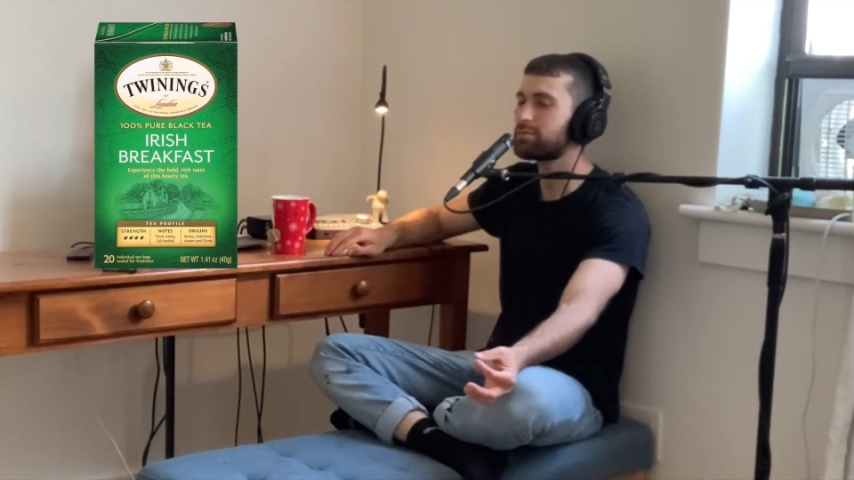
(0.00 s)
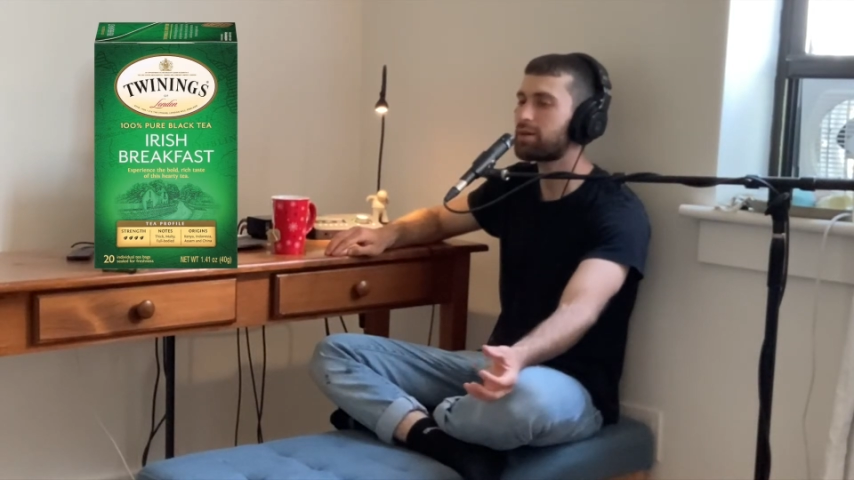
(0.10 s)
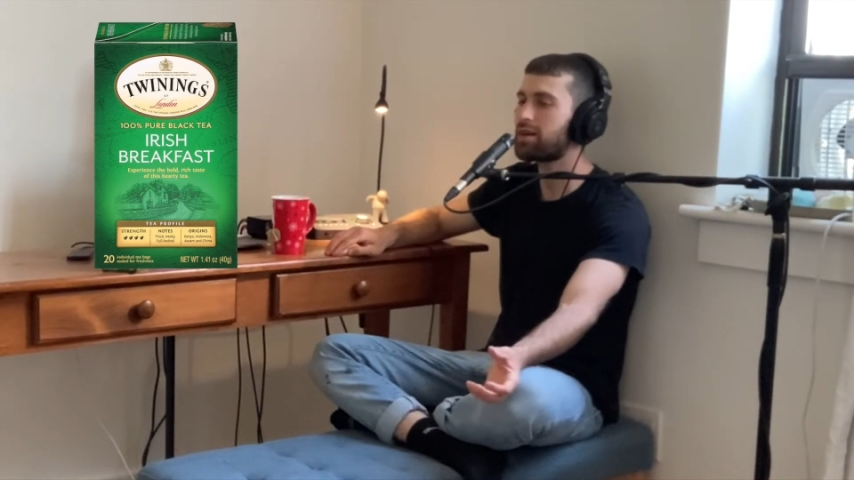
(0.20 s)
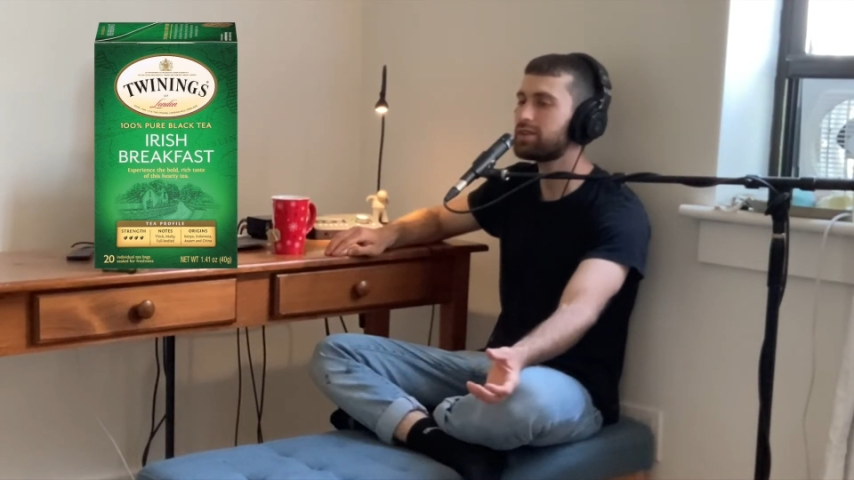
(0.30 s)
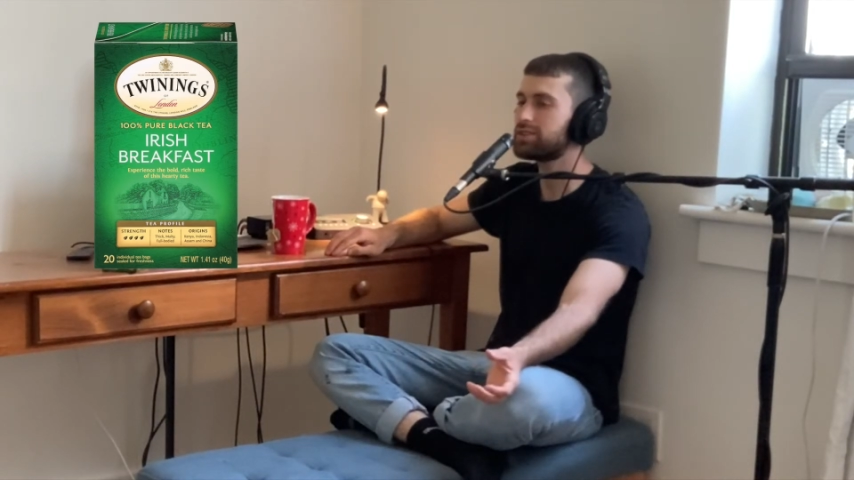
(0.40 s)

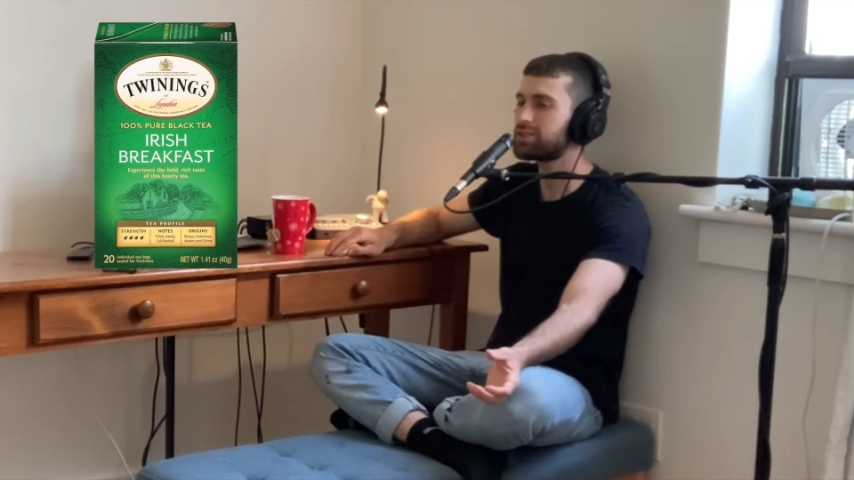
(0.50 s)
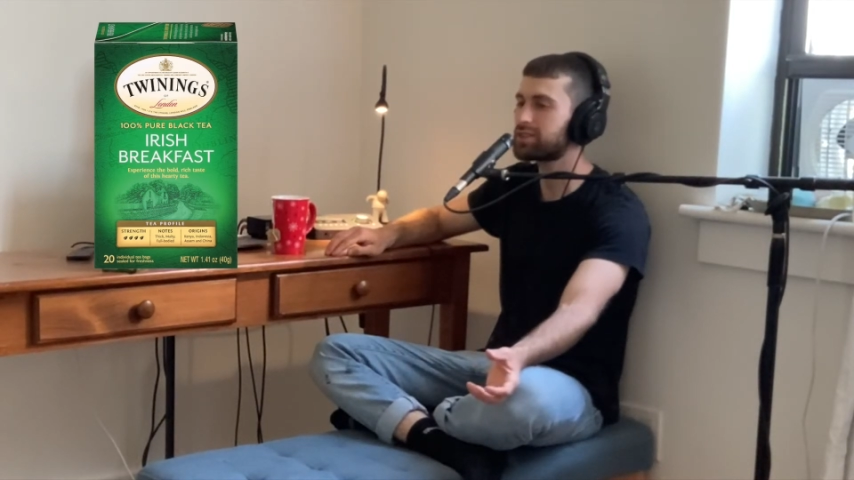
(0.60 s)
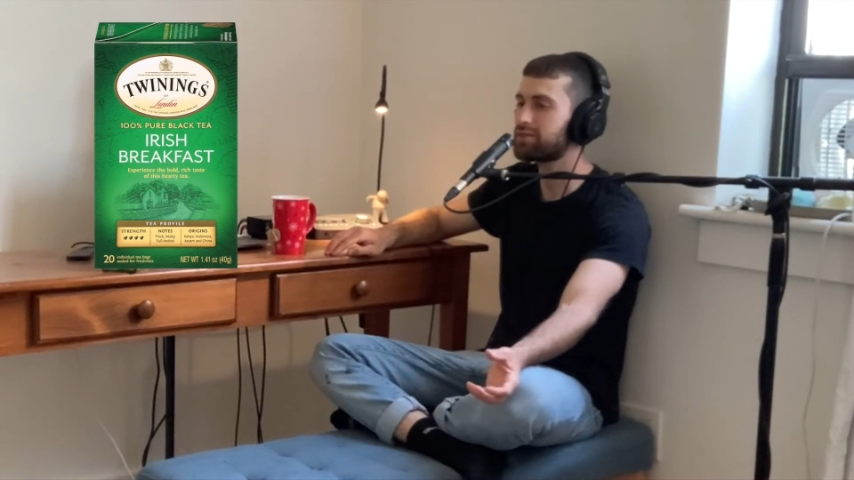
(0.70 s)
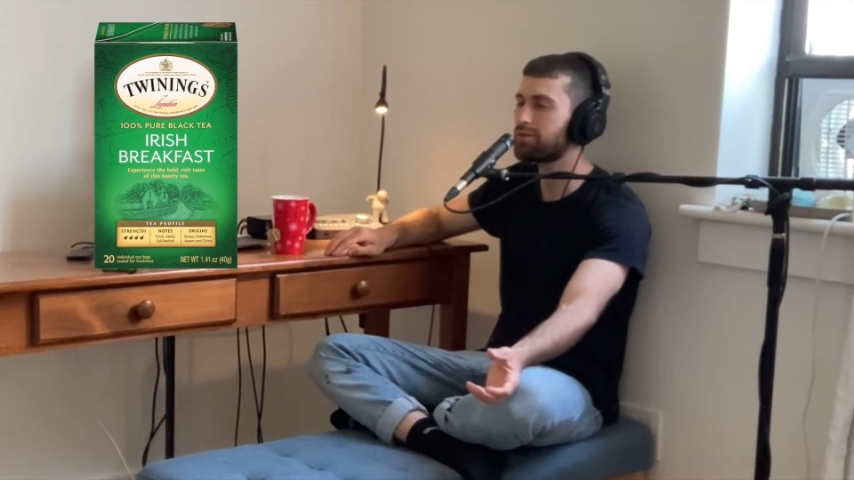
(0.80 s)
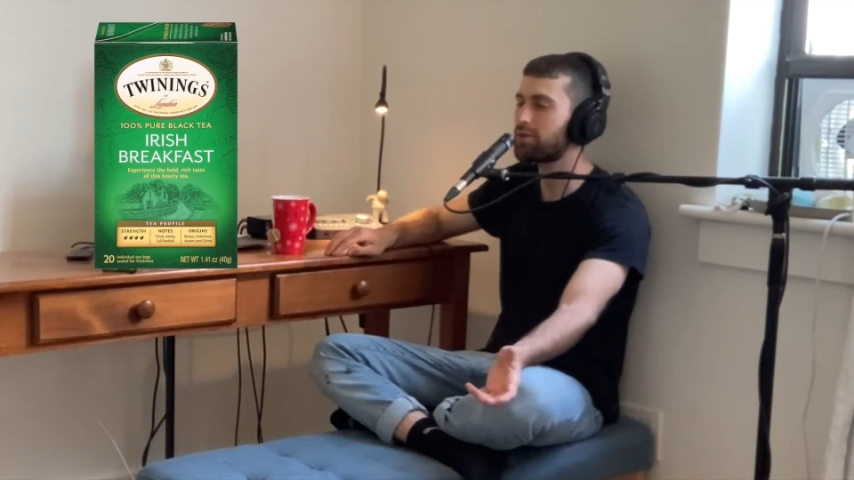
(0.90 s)
punch
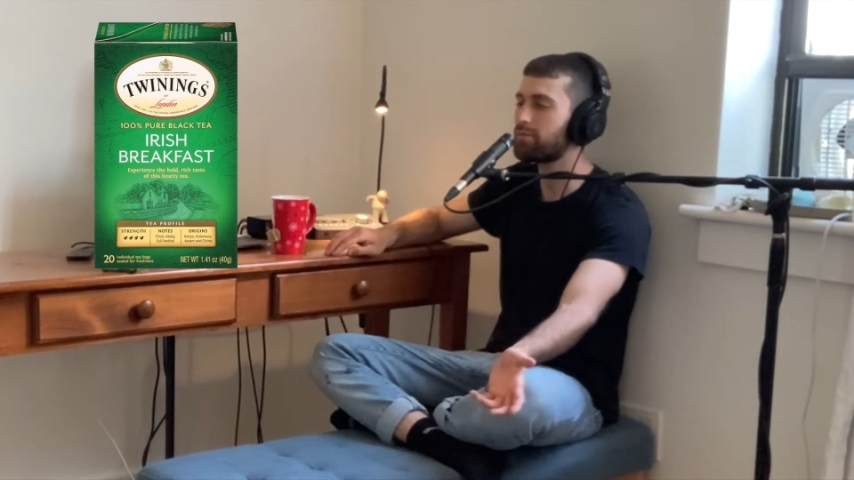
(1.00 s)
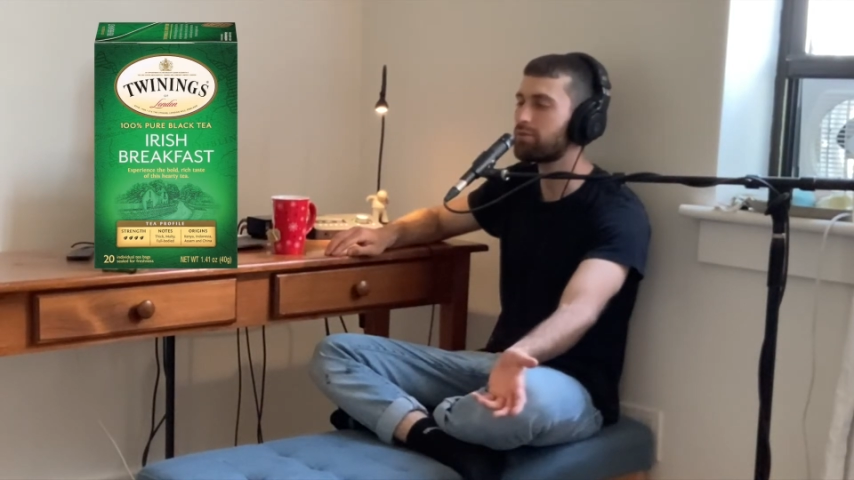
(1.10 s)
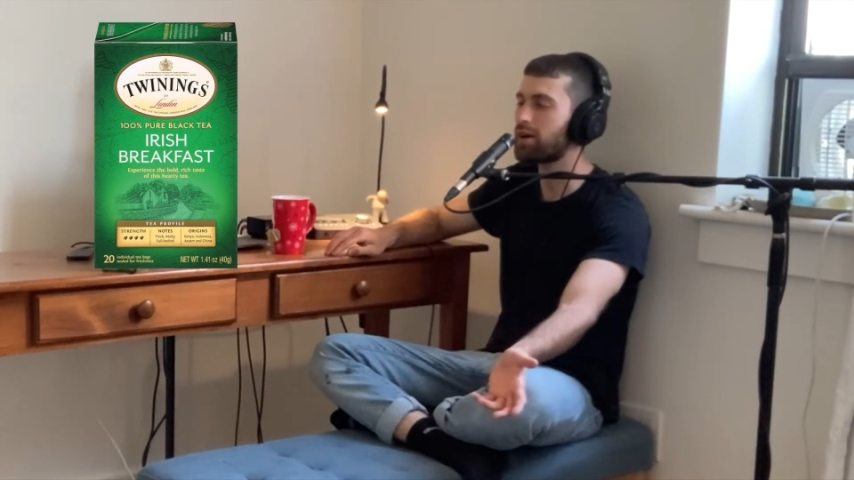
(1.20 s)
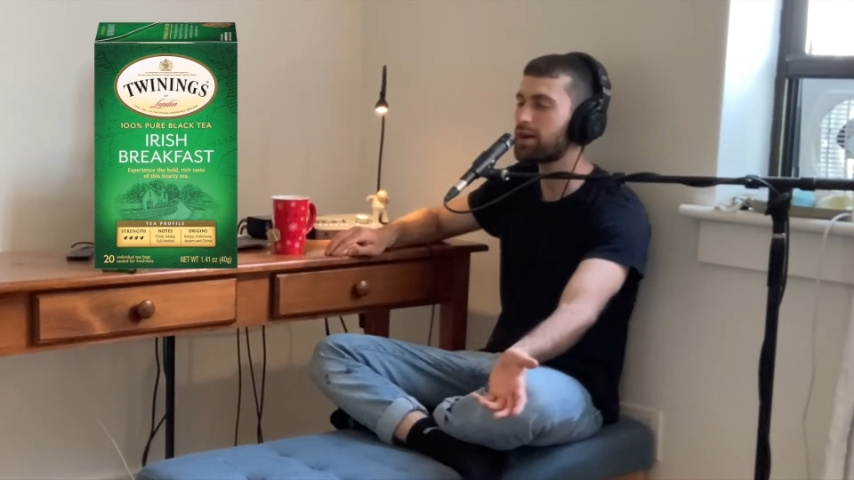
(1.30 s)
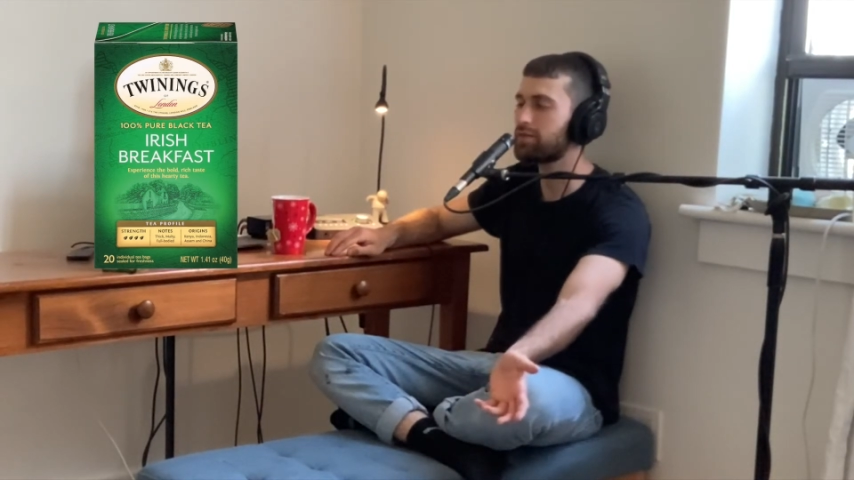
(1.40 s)
for a
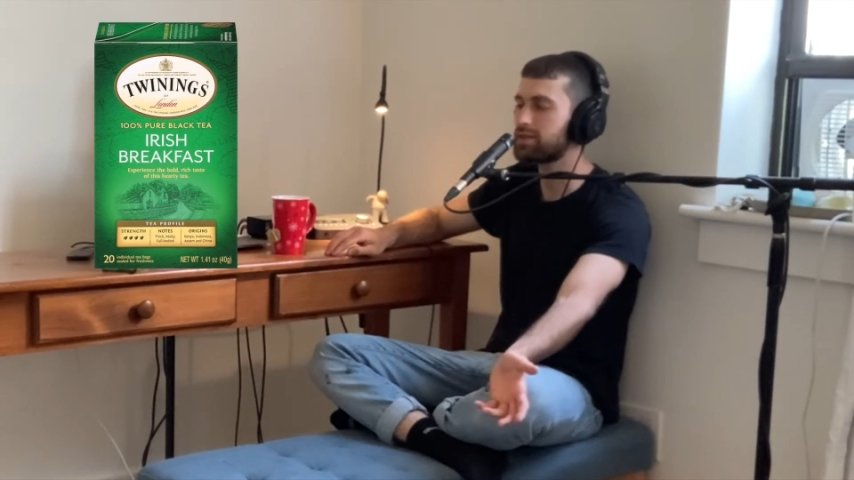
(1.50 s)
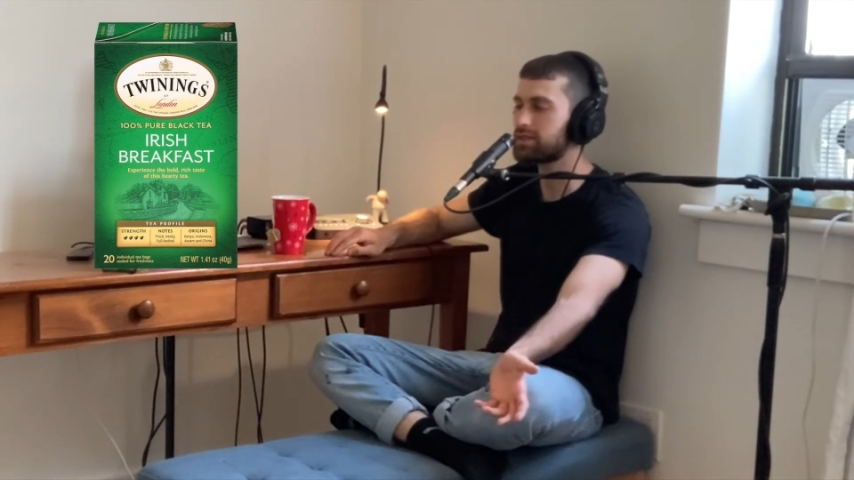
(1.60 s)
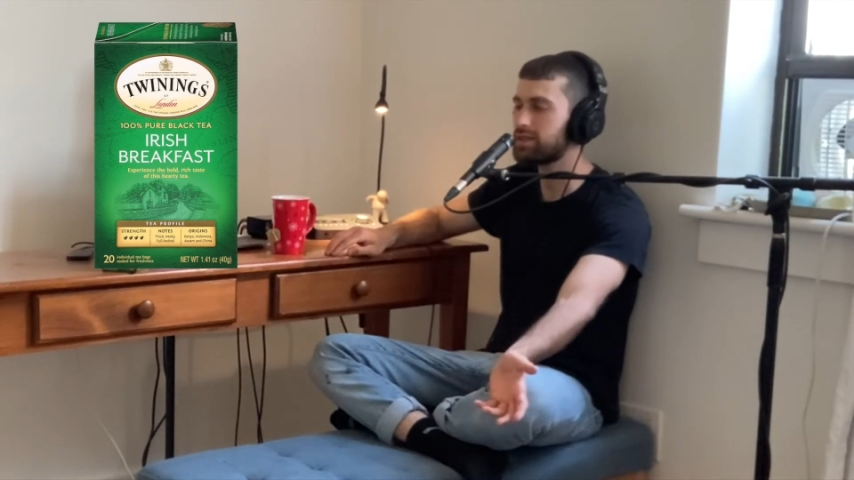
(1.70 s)
breakfast